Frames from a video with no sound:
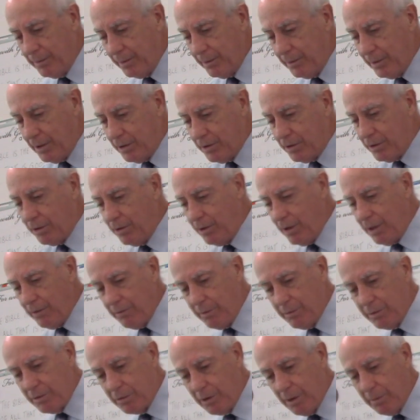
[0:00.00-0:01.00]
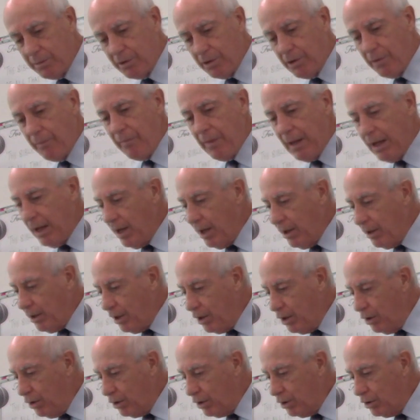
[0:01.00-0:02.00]
discern from Scripture.
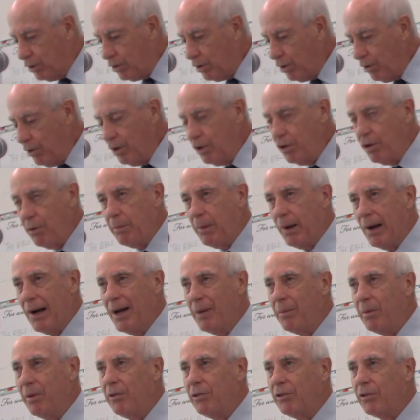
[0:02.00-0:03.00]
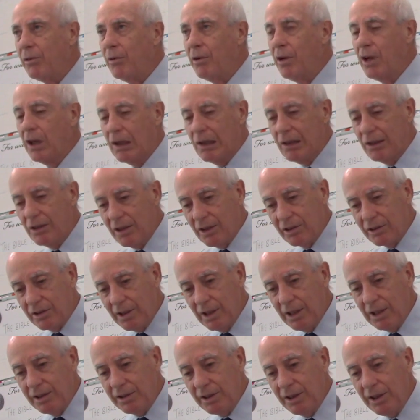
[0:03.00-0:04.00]
You can turn in your Bibles, or you can just
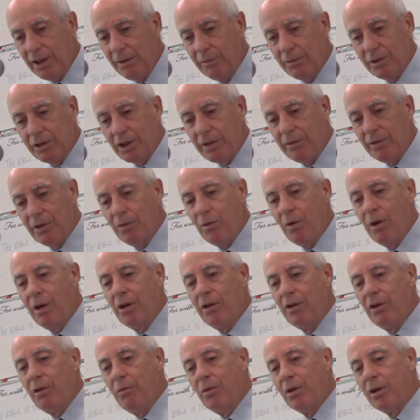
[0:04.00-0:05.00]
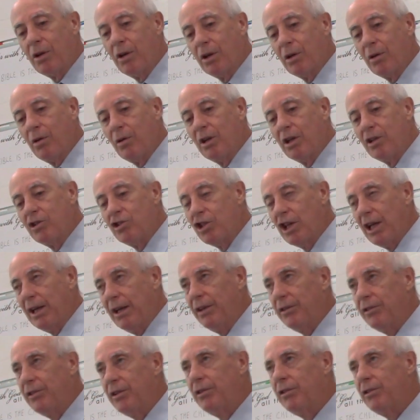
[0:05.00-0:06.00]
listen, whichever you want to do. We're going to go to
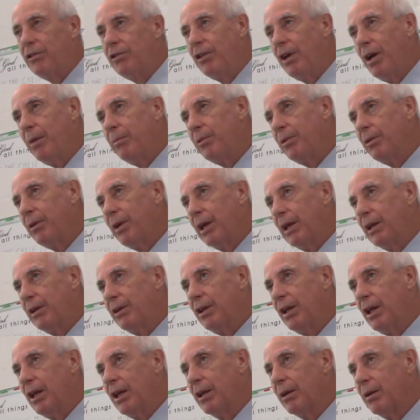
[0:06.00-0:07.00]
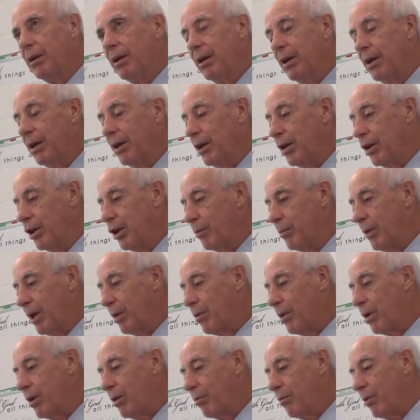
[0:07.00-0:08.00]
Genesis chapter 18. You might
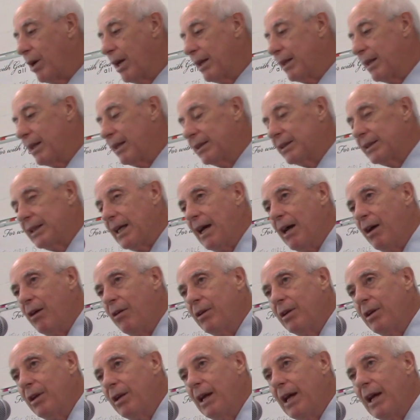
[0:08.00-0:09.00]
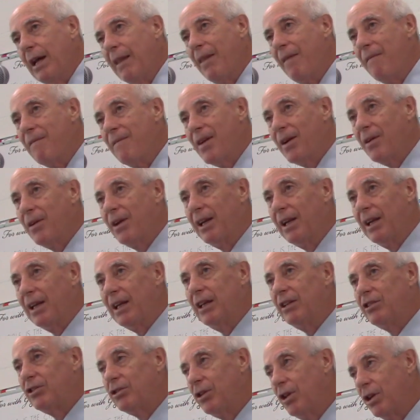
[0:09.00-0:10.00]
want to write these down at the very
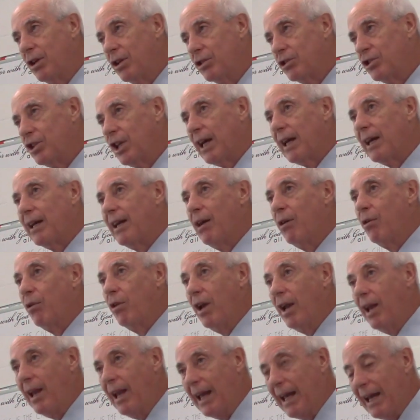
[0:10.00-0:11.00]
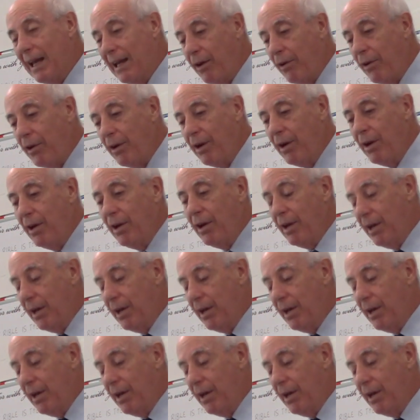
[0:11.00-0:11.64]
least so you can check it out later.